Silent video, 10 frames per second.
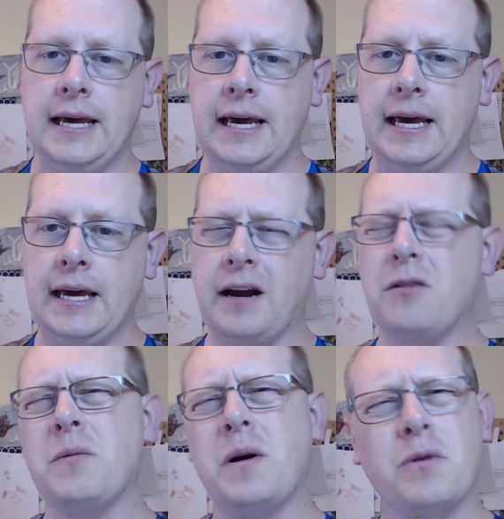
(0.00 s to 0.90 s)
And I
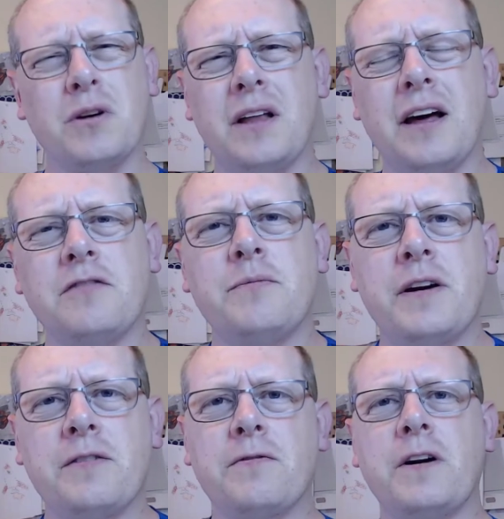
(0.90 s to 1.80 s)
remember a lot of
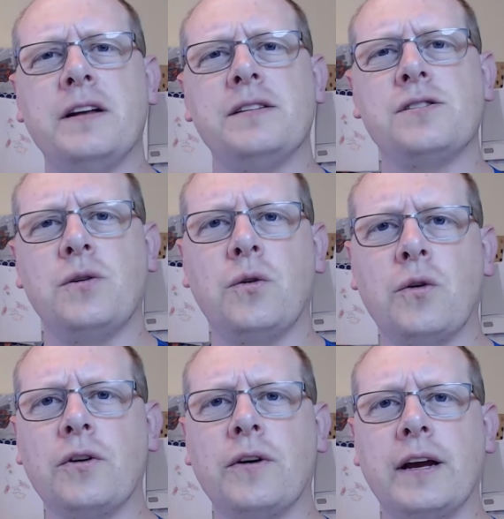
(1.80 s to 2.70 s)
my friends
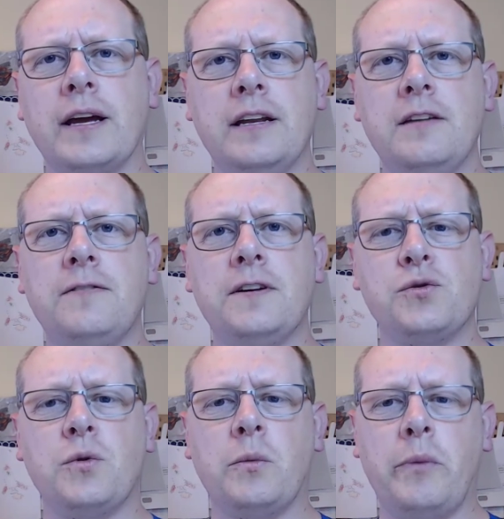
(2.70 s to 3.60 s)
ordering
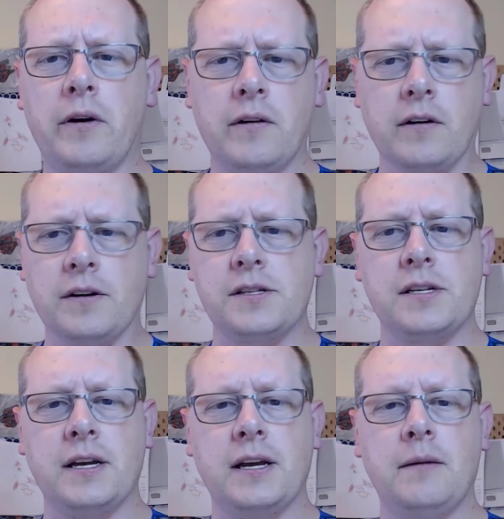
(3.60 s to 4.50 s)
individual
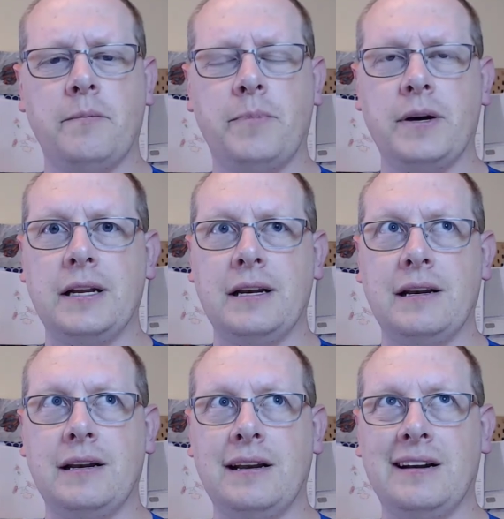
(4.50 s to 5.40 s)
parts, but
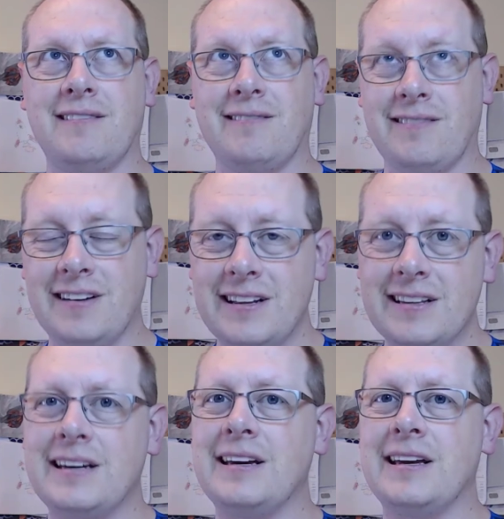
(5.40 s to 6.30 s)

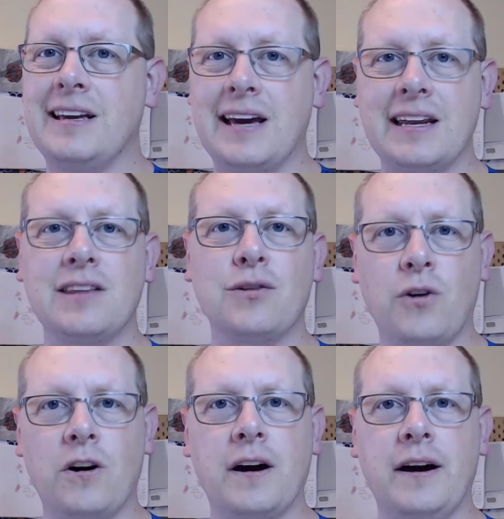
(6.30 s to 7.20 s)
really getting the
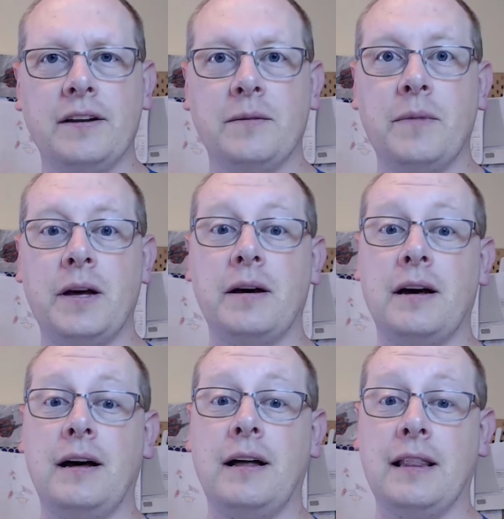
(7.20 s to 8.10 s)
wrong item
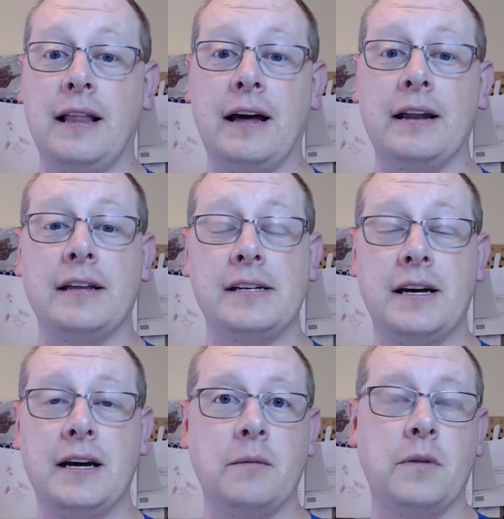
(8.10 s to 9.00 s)
a lot of the
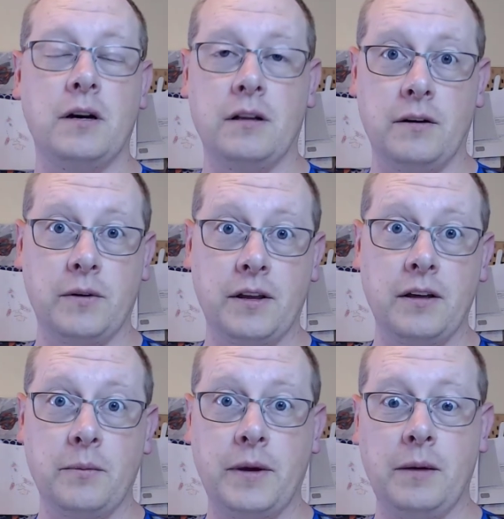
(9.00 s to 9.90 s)
time, along with
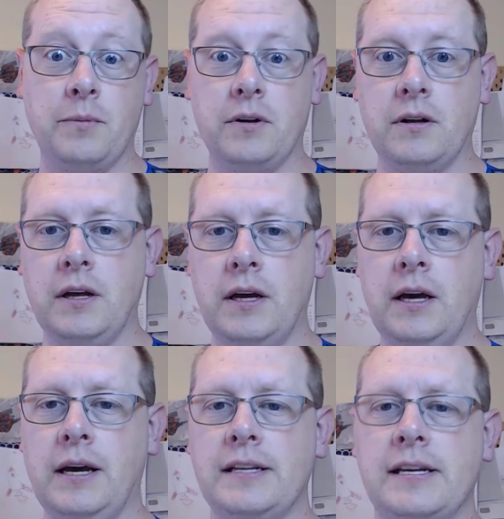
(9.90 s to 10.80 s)
other people
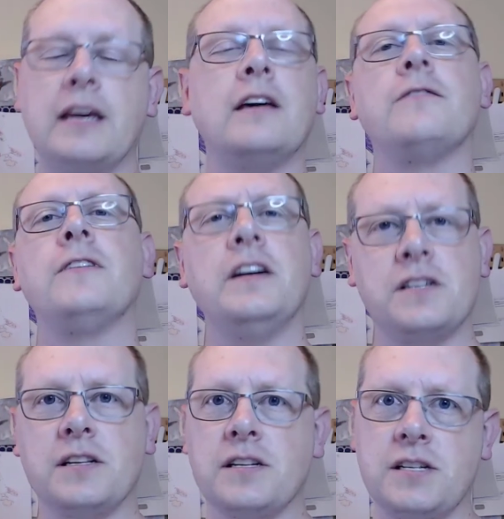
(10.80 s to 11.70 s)
taking advantage
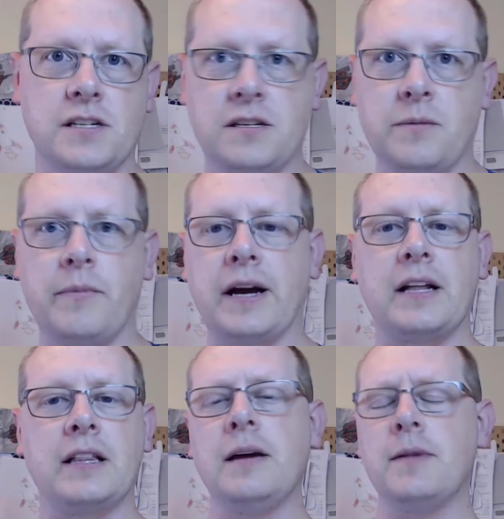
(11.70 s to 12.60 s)
of the system by
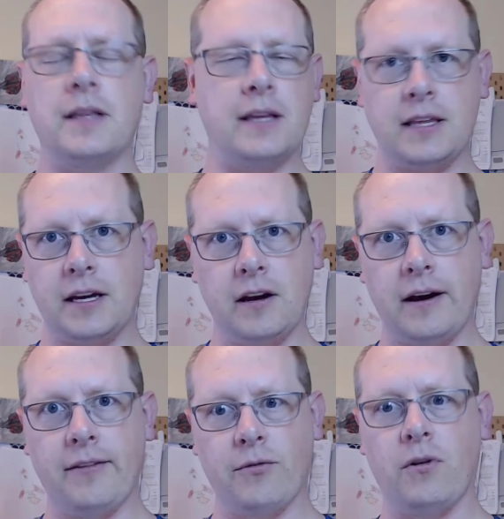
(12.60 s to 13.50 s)
claiming that they
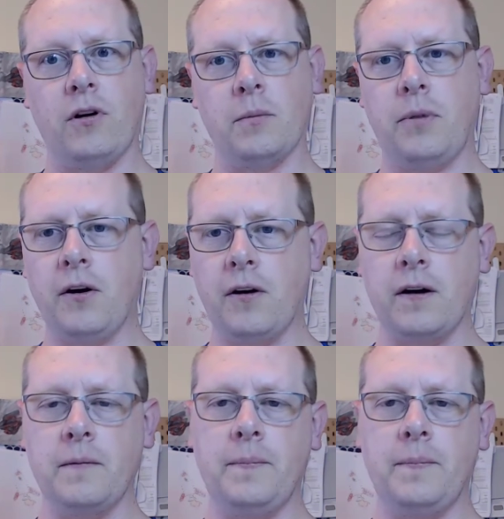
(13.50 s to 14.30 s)
got the wrong part